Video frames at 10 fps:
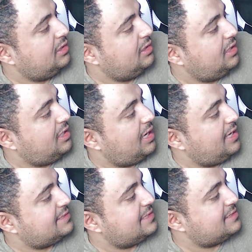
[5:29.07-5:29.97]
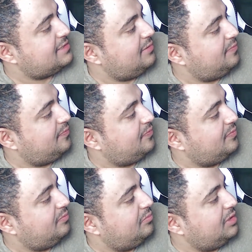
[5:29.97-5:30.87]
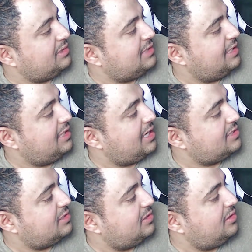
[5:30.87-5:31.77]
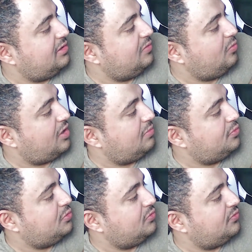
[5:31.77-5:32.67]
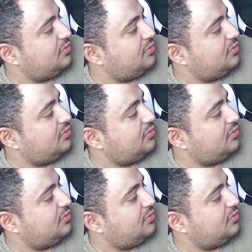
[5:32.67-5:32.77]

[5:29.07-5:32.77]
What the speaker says: EIS system, built-in, external, waterproof,